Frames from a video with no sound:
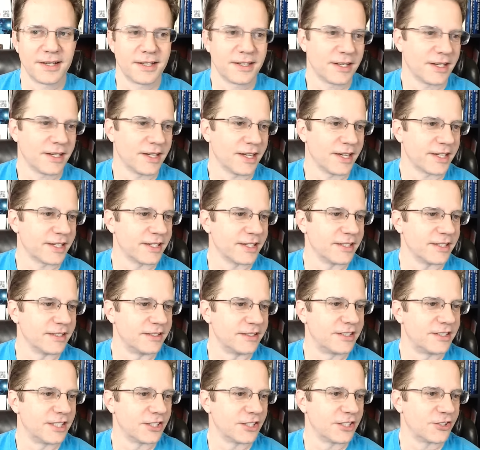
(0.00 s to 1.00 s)
I
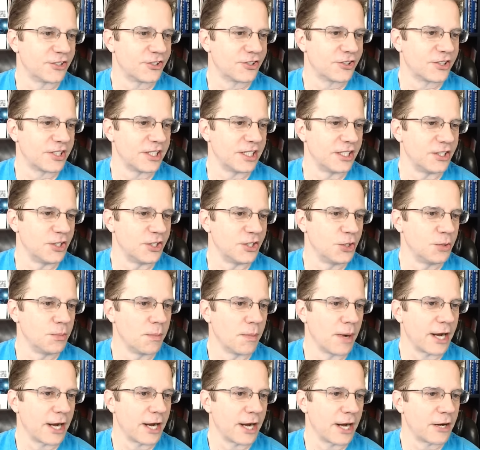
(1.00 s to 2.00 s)
can ditch the new
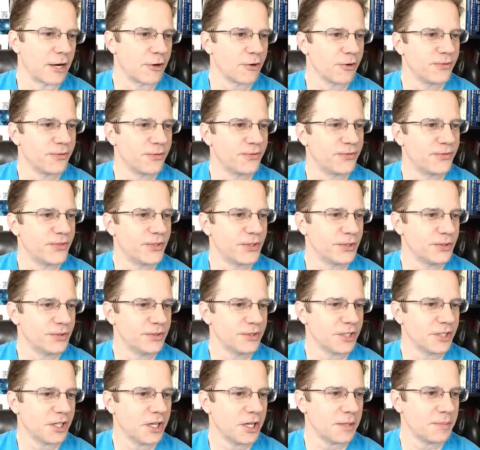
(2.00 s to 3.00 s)
microphone
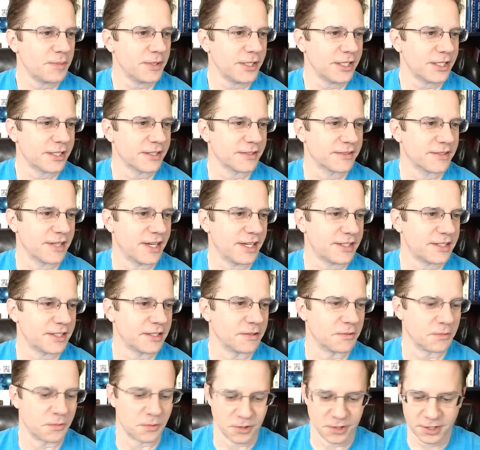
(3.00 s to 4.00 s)
topic because that
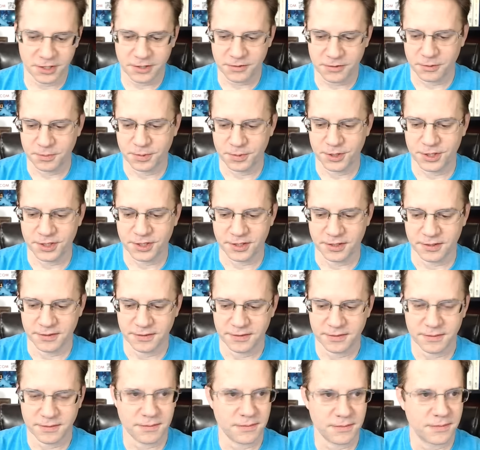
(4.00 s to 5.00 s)
didn't work. We'll put a
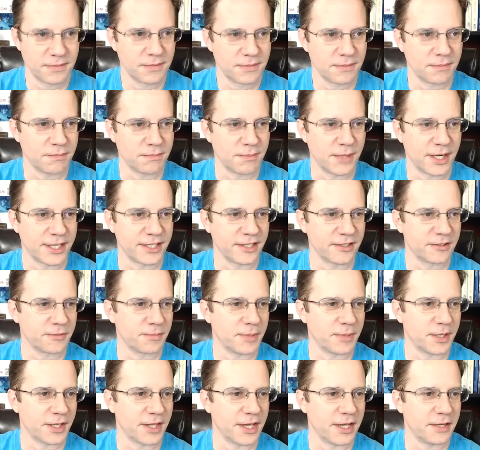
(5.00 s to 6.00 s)
minus
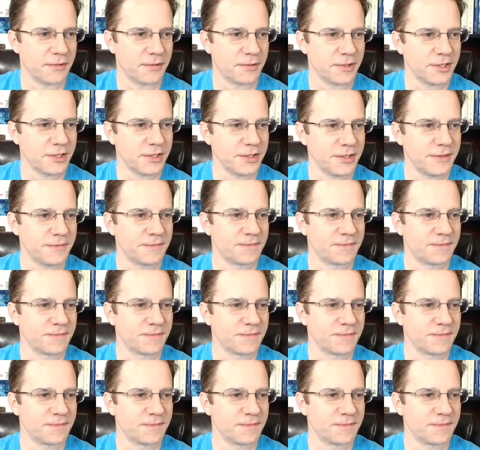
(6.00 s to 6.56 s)
by that one.